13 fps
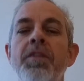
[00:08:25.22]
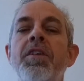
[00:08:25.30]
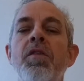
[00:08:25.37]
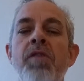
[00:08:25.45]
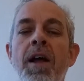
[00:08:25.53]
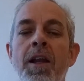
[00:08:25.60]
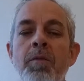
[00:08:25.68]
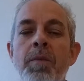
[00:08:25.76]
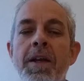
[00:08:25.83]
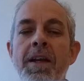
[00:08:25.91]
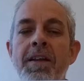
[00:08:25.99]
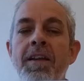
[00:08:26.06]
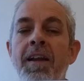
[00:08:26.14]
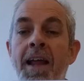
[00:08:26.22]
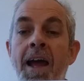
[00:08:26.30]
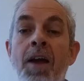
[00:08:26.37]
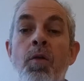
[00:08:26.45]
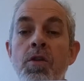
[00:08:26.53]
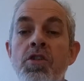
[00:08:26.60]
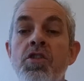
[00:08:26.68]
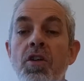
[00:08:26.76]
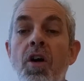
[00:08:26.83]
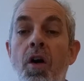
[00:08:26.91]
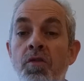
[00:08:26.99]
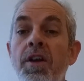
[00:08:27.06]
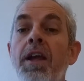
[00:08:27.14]
development in the language
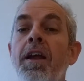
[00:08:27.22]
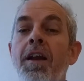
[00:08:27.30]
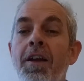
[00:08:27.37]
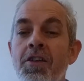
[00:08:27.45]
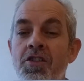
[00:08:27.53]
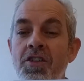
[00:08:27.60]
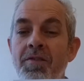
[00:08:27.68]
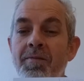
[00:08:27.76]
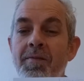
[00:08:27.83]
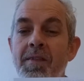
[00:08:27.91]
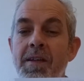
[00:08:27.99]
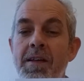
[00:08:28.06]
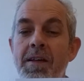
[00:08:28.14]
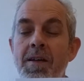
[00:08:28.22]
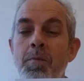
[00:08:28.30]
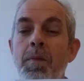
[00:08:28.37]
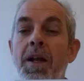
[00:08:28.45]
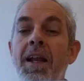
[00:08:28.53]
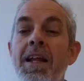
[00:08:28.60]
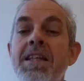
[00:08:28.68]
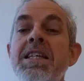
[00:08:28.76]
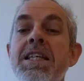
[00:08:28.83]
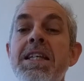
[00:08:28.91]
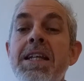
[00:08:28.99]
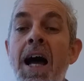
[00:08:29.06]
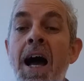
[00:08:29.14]
of English. But let's
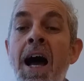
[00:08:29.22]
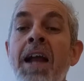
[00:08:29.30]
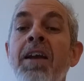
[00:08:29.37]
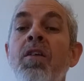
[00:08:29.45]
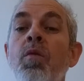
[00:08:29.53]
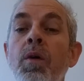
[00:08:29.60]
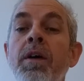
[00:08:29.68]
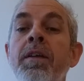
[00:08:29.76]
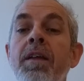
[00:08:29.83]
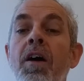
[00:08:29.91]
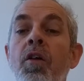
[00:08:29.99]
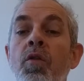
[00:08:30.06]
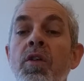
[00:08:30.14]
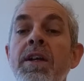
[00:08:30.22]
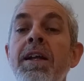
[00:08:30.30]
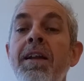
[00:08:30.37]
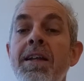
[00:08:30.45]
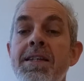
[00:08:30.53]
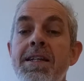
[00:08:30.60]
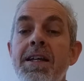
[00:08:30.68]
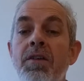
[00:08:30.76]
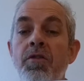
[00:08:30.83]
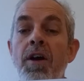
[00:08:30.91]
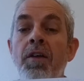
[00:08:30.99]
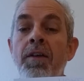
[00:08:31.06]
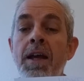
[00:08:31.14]
start with a realistic
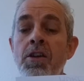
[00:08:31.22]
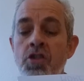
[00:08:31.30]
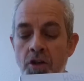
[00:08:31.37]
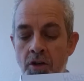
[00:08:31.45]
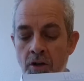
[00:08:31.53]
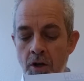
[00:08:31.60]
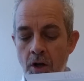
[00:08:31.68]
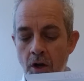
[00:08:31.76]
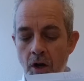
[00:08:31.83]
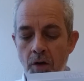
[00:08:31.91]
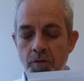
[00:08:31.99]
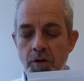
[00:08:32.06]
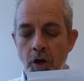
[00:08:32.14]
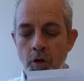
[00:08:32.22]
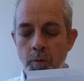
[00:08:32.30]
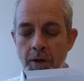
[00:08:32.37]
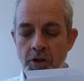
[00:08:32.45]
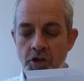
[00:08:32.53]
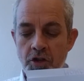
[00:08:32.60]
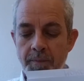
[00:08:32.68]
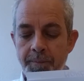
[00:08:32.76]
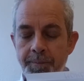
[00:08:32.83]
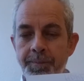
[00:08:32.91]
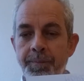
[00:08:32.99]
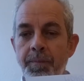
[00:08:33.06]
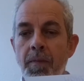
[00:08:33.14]
foundation of GLOBISH.
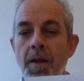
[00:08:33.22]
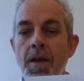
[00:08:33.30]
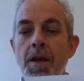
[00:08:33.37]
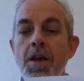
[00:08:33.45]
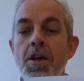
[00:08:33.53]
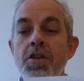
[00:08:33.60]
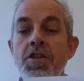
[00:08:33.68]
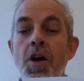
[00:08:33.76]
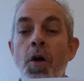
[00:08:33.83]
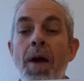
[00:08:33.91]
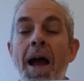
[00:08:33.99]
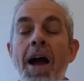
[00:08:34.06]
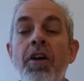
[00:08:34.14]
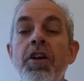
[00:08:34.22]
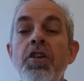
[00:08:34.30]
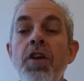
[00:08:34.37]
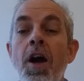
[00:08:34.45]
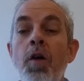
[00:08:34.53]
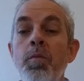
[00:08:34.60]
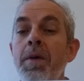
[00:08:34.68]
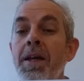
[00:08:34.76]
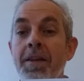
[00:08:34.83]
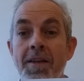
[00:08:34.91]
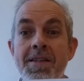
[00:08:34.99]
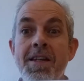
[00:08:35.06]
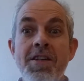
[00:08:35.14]
So how can you help me?
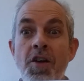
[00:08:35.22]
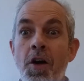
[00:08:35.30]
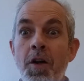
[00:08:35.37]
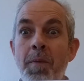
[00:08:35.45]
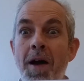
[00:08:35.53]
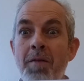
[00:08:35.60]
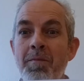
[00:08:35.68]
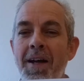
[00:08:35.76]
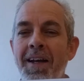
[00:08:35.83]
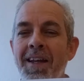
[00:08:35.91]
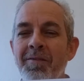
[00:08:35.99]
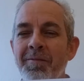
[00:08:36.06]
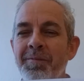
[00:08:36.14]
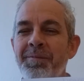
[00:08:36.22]
This is not about money.